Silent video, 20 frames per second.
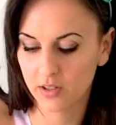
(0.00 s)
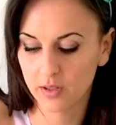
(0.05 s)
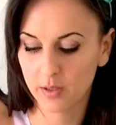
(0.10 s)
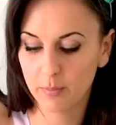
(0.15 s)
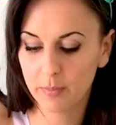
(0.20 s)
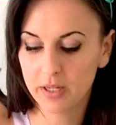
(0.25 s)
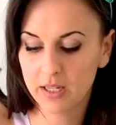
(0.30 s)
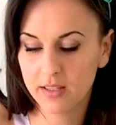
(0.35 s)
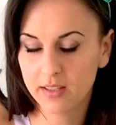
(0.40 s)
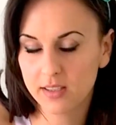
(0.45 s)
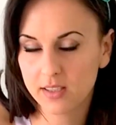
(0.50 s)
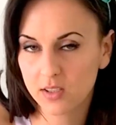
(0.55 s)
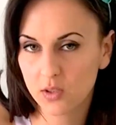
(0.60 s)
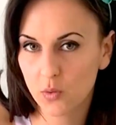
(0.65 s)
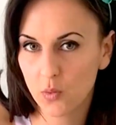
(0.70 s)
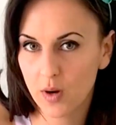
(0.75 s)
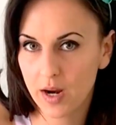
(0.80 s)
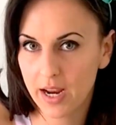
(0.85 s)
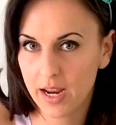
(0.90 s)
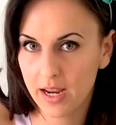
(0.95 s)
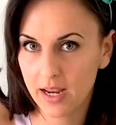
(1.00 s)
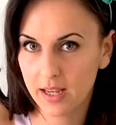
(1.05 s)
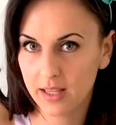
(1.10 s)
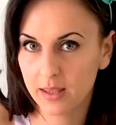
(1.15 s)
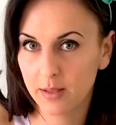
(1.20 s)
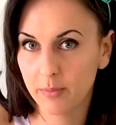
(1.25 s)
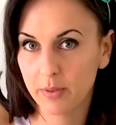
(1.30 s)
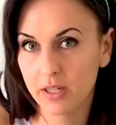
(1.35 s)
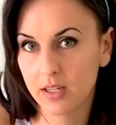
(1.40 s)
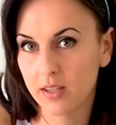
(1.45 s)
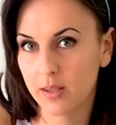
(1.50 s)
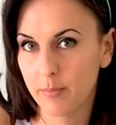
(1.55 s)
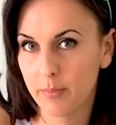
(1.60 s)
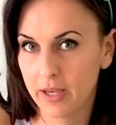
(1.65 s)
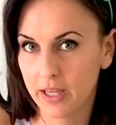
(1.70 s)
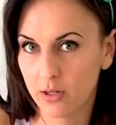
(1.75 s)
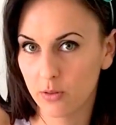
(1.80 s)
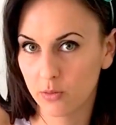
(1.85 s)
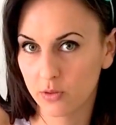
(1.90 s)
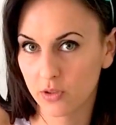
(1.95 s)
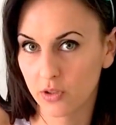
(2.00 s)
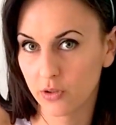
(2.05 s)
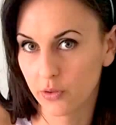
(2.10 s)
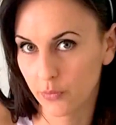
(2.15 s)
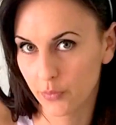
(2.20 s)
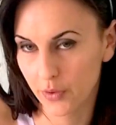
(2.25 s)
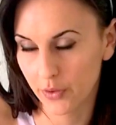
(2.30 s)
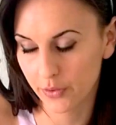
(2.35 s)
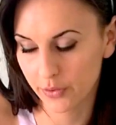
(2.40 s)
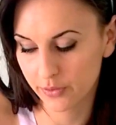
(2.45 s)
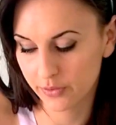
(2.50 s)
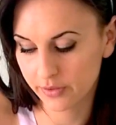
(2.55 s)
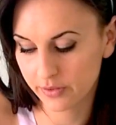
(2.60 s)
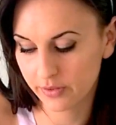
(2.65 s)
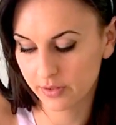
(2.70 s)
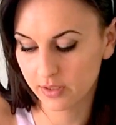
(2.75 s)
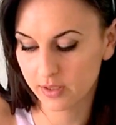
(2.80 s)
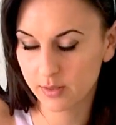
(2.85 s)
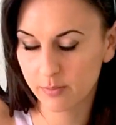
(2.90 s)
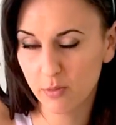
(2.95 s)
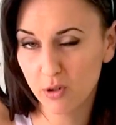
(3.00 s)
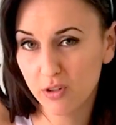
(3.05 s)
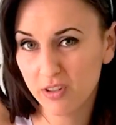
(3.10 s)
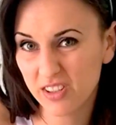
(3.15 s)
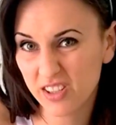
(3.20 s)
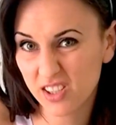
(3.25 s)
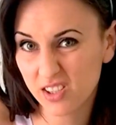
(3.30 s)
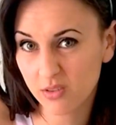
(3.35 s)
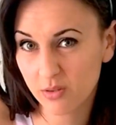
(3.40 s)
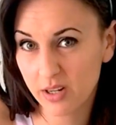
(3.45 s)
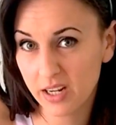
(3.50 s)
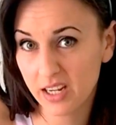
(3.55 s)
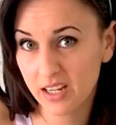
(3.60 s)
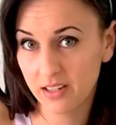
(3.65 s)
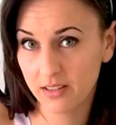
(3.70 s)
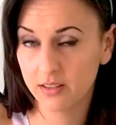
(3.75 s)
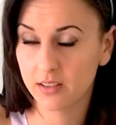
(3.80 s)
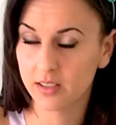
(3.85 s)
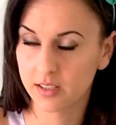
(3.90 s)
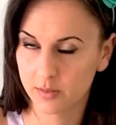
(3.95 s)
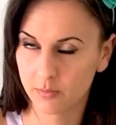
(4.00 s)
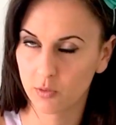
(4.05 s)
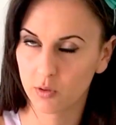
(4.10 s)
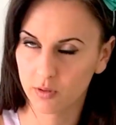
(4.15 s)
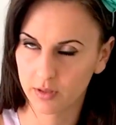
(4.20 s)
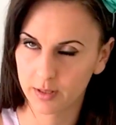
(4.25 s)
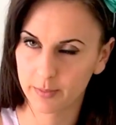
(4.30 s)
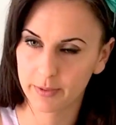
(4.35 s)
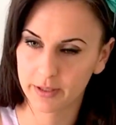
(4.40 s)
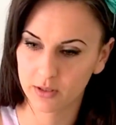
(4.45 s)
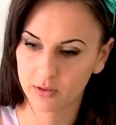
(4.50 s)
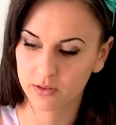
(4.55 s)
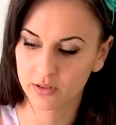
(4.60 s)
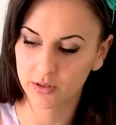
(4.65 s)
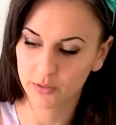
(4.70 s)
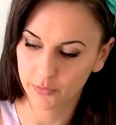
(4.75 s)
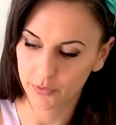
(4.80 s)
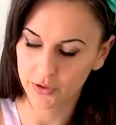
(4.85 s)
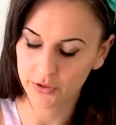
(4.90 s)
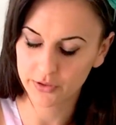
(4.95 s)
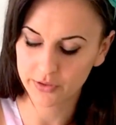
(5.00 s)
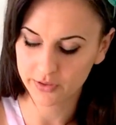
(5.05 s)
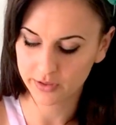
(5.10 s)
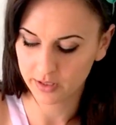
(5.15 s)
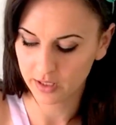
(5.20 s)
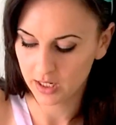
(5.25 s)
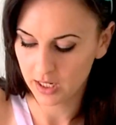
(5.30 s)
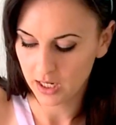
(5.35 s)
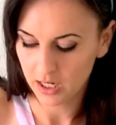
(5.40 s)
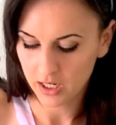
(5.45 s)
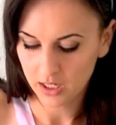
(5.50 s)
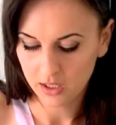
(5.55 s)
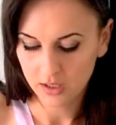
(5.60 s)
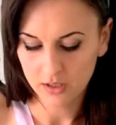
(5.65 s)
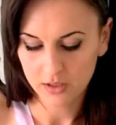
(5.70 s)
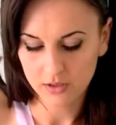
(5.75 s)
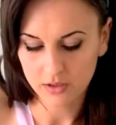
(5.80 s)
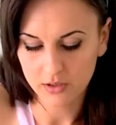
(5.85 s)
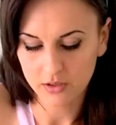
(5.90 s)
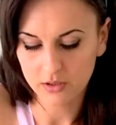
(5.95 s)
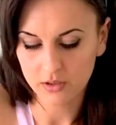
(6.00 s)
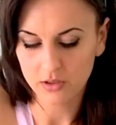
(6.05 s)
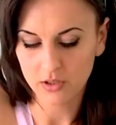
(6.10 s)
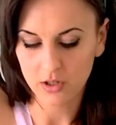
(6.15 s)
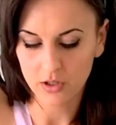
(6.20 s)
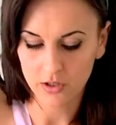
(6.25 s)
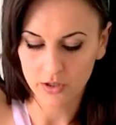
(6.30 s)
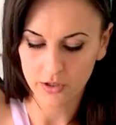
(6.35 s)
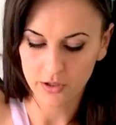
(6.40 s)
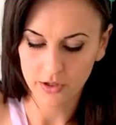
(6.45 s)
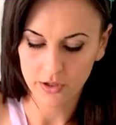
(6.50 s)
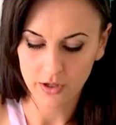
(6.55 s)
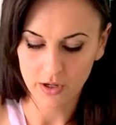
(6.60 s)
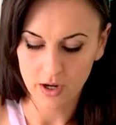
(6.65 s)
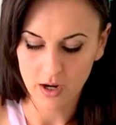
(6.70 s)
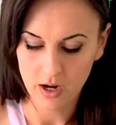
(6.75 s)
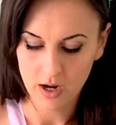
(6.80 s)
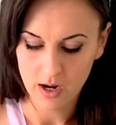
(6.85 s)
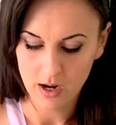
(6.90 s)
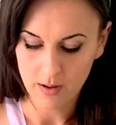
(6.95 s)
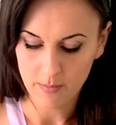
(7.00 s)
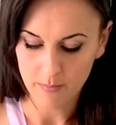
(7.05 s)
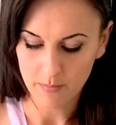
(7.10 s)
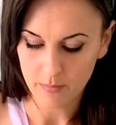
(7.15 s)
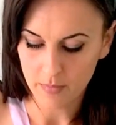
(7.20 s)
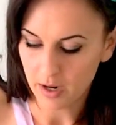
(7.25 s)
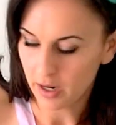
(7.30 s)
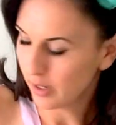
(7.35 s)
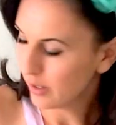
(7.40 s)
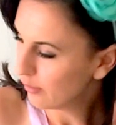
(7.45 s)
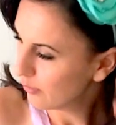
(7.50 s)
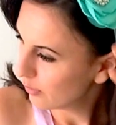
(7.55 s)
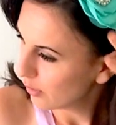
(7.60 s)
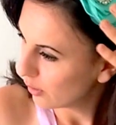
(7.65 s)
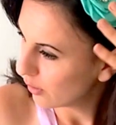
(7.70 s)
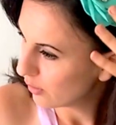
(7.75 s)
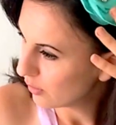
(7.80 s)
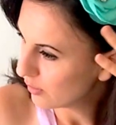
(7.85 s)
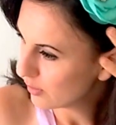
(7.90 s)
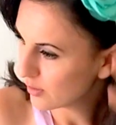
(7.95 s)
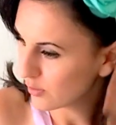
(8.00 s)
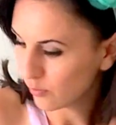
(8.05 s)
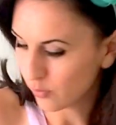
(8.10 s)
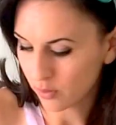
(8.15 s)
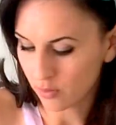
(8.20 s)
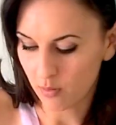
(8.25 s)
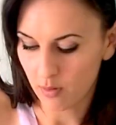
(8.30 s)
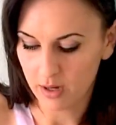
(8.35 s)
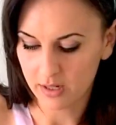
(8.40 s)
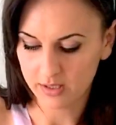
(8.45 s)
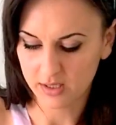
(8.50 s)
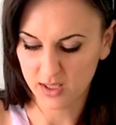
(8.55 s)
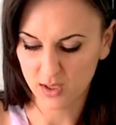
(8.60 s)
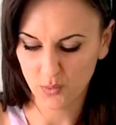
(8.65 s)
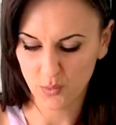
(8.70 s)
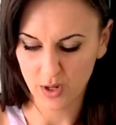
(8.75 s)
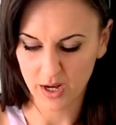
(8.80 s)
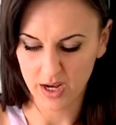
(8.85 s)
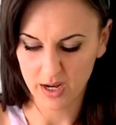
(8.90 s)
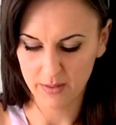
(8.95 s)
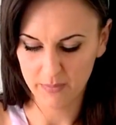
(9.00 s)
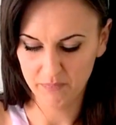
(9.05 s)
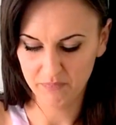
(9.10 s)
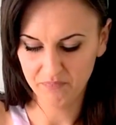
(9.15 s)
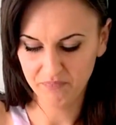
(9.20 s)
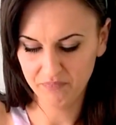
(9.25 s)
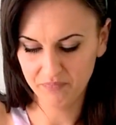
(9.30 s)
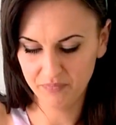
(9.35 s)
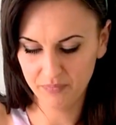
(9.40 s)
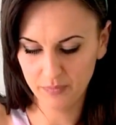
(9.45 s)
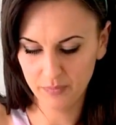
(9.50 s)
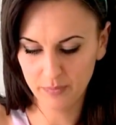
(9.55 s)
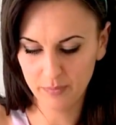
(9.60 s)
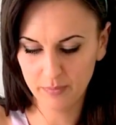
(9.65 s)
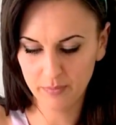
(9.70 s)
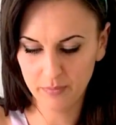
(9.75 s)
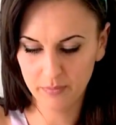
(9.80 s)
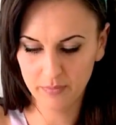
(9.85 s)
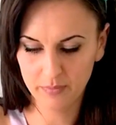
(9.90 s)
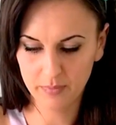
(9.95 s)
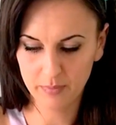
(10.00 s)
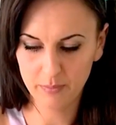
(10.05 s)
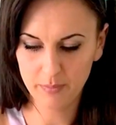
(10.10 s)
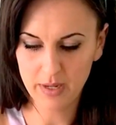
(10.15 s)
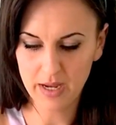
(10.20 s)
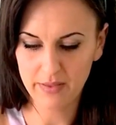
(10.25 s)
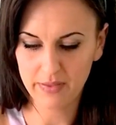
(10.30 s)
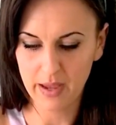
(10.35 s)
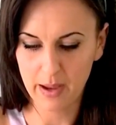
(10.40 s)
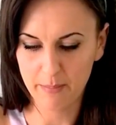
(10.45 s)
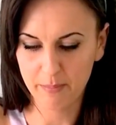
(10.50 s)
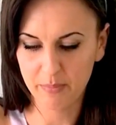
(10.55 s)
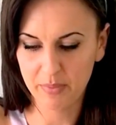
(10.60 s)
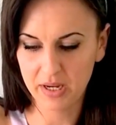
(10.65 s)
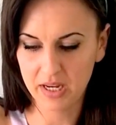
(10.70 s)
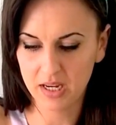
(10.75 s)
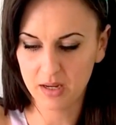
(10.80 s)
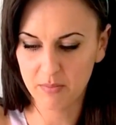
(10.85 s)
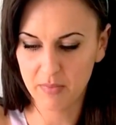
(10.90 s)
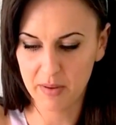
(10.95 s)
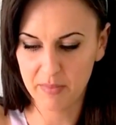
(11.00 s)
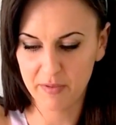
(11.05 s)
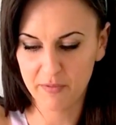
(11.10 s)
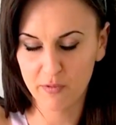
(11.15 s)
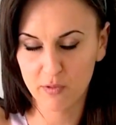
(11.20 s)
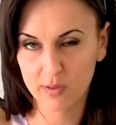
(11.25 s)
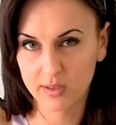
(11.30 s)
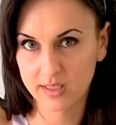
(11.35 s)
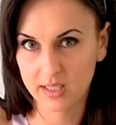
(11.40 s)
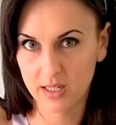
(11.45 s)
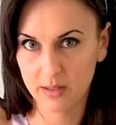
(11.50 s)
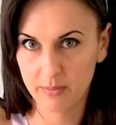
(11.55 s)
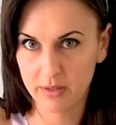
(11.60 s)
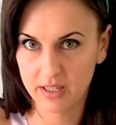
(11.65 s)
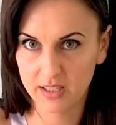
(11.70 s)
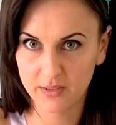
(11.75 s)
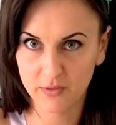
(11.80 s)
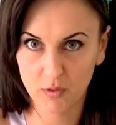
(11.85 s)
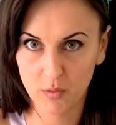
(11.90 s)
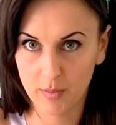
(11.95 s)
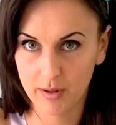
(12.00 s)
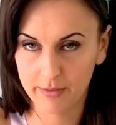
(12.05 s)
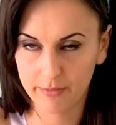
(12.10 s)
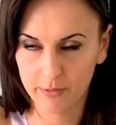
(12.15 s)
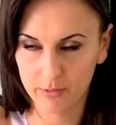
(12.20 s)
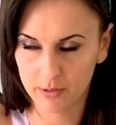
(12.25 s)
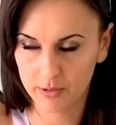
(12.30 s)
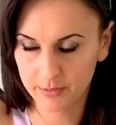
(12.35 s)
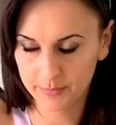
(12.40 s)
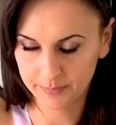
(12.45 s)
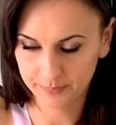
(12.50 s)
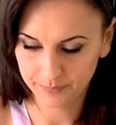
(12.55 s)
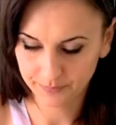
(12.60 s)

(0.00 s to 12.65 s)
So the bigger the square, the bigger the petals on the rose. The smaller the square, the smaller the petals on the rose. So my rose requires a square about that big, maybe 4 centimeters, 4 by 4.